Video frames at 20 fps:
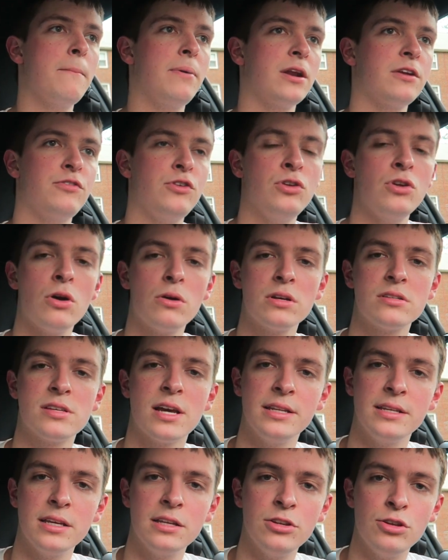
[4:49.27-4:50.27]
But if you notice,
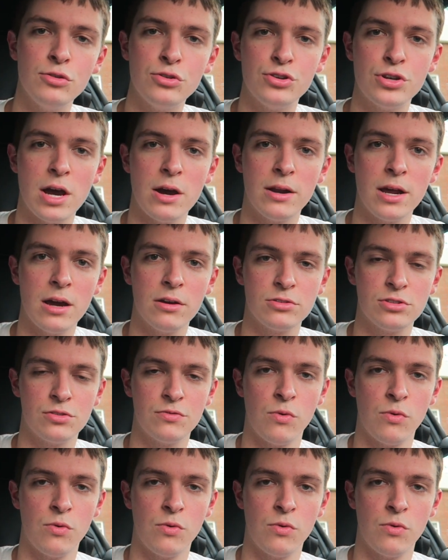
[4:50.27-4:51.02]
I did do shout outs